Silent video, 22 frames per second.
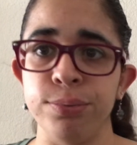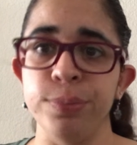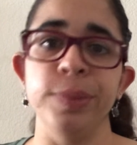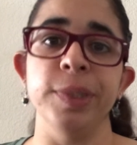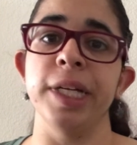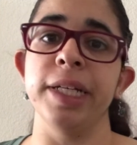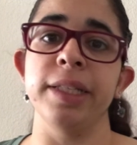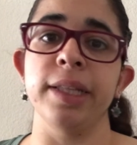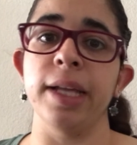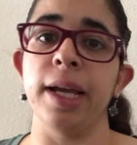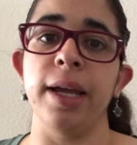
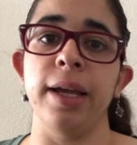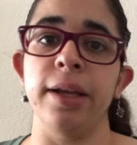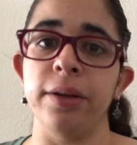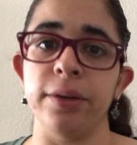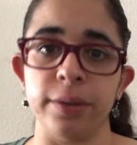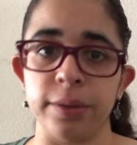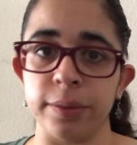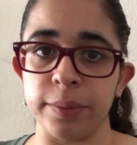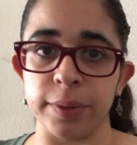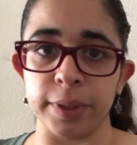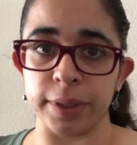like that. Ain't
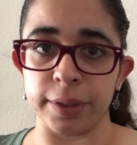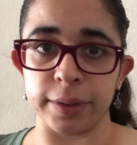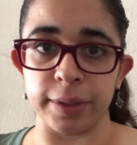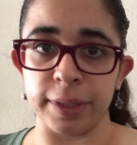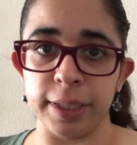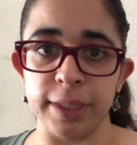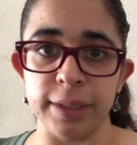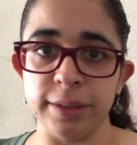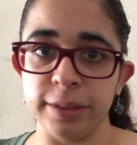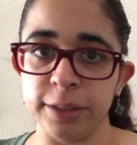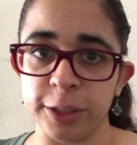gonna work,
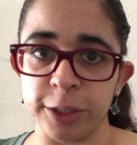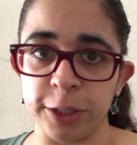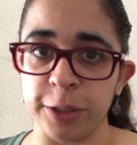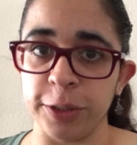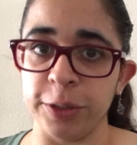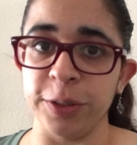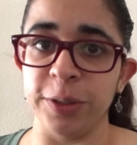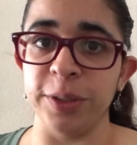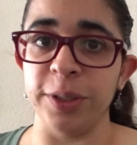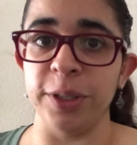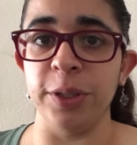right?
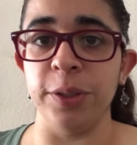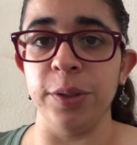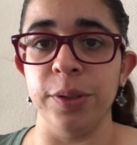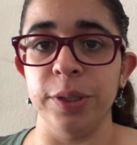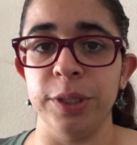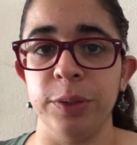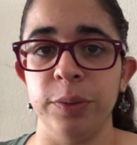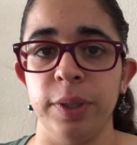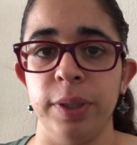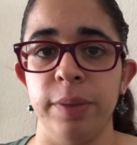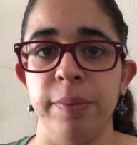So you
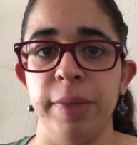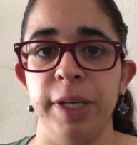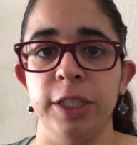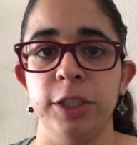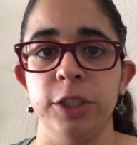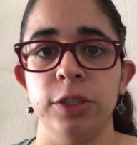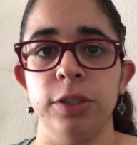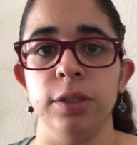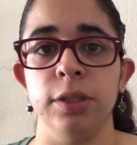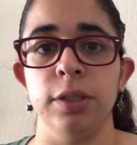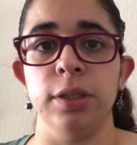always want to make
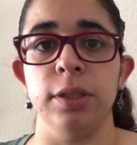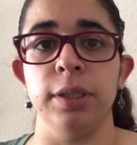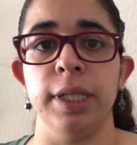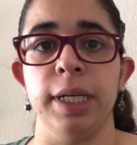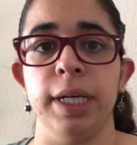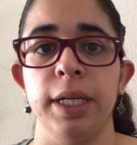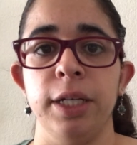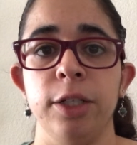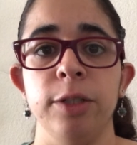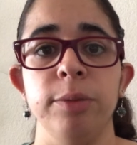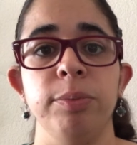sure
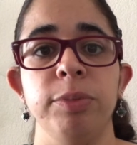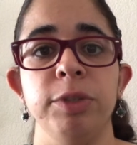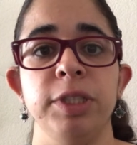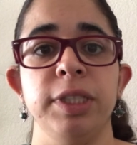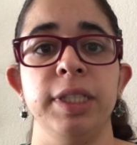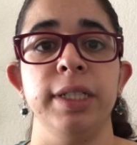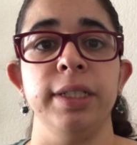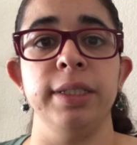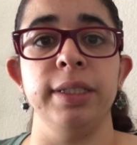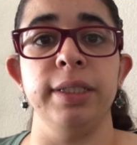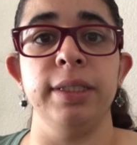that you're
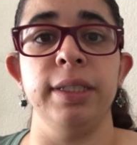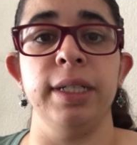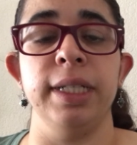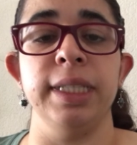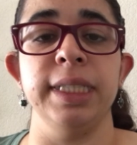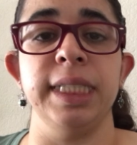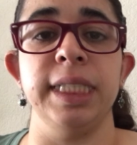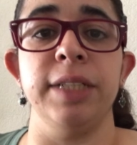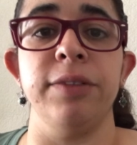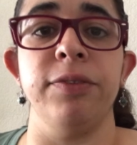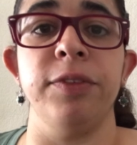pretending
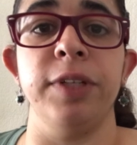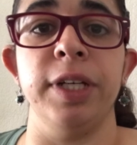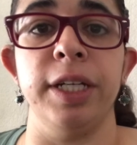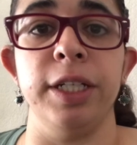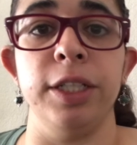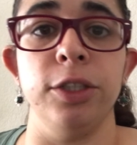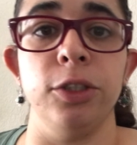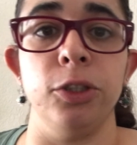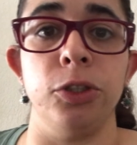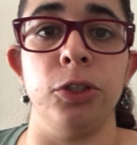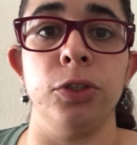as if that
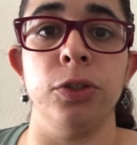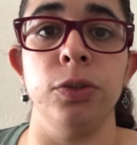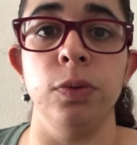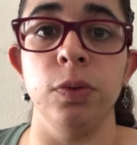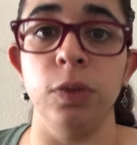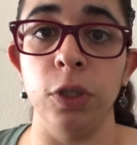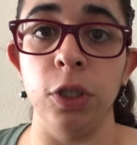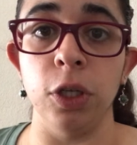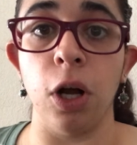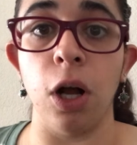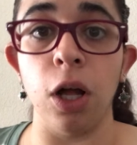
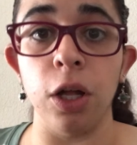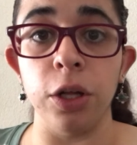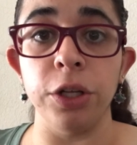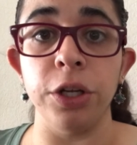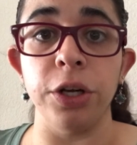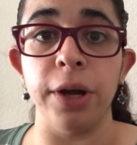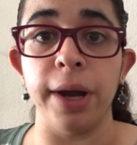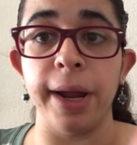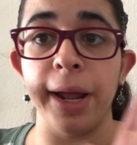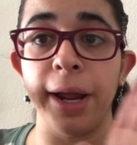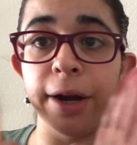all
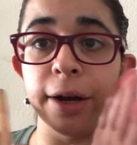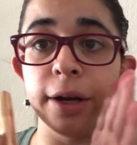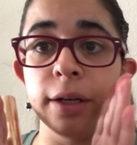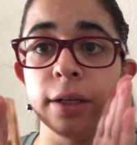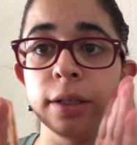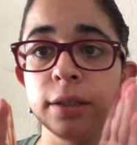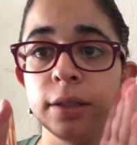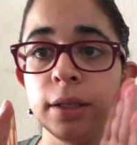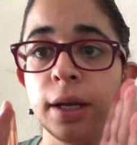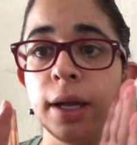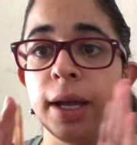your
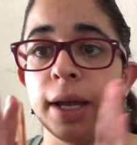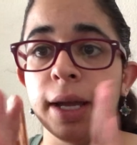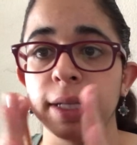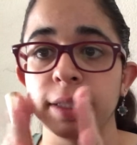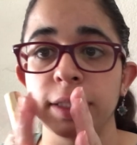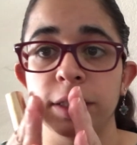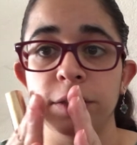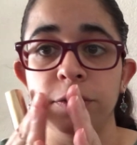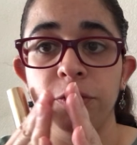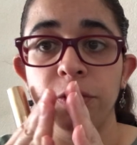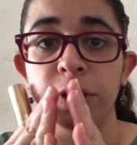air
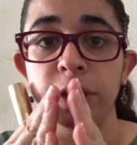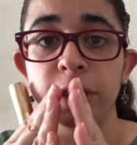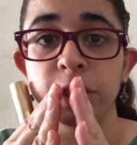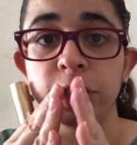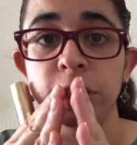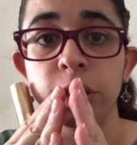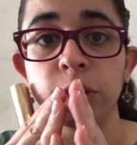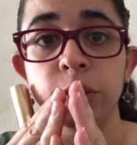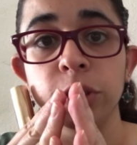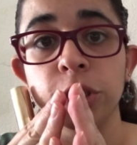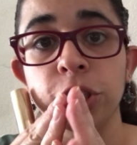has to fit
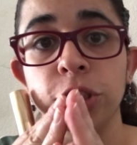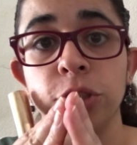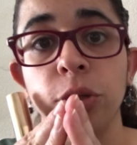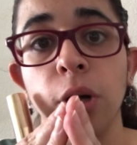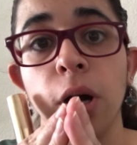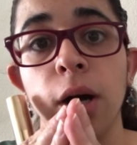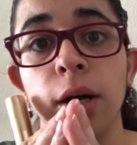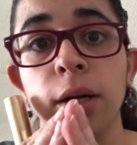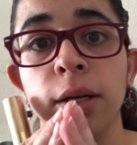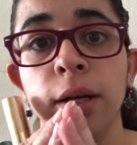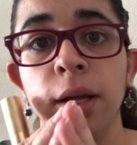into a
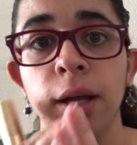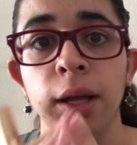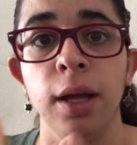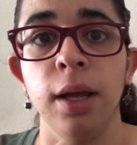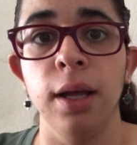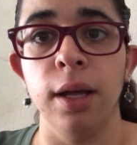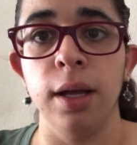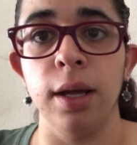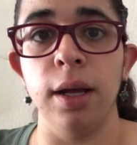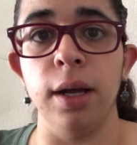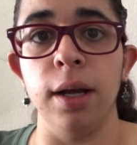straw.
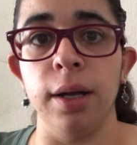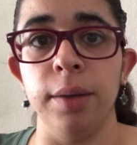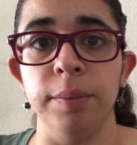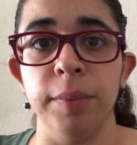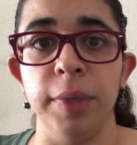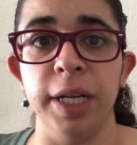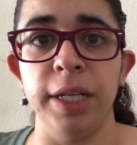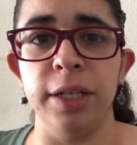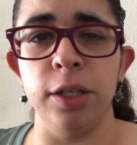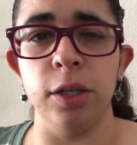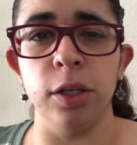
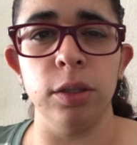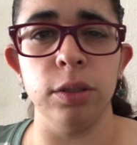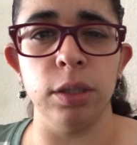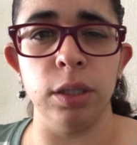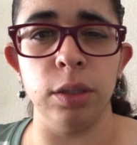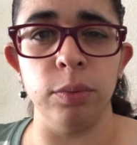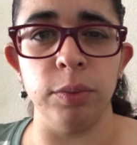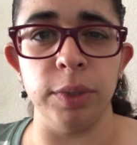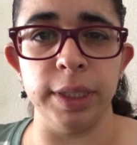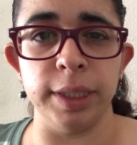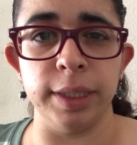I know
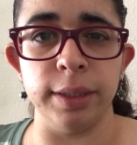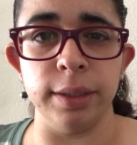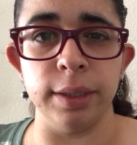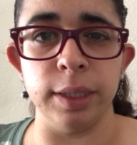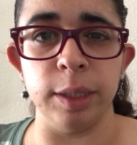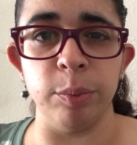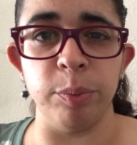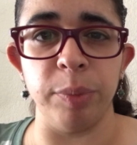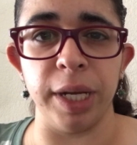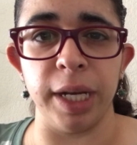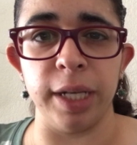they
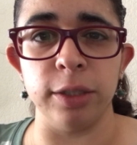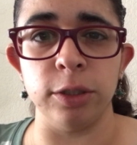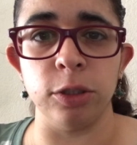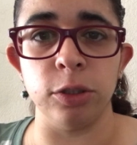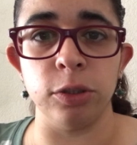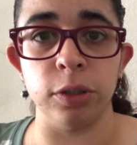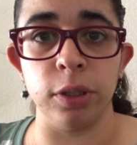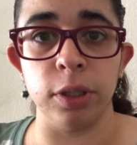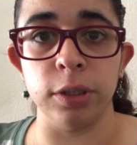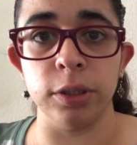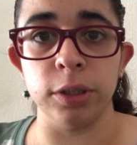recently banned
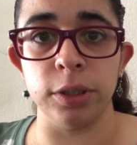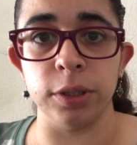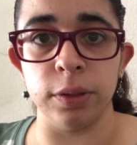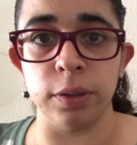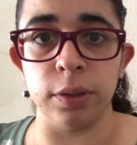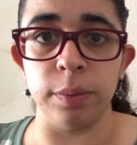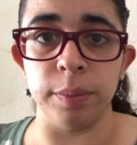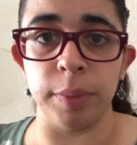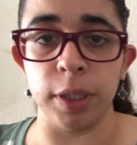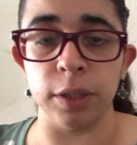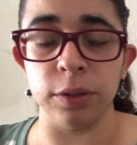straws, so
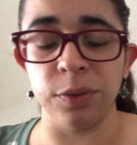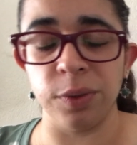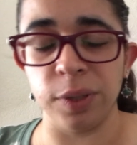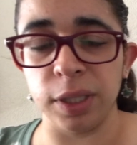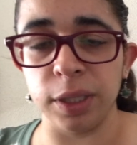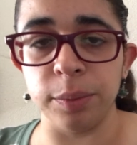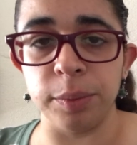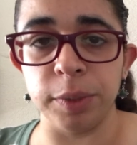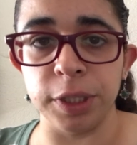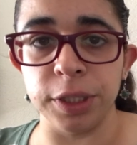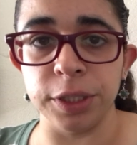in about
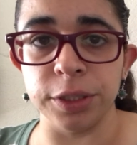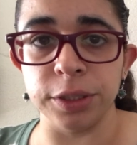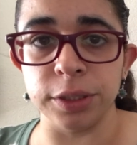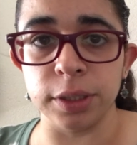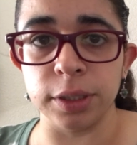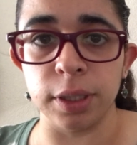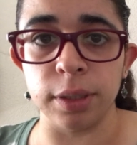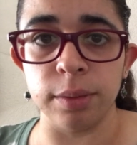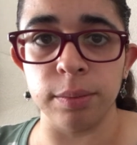20 years I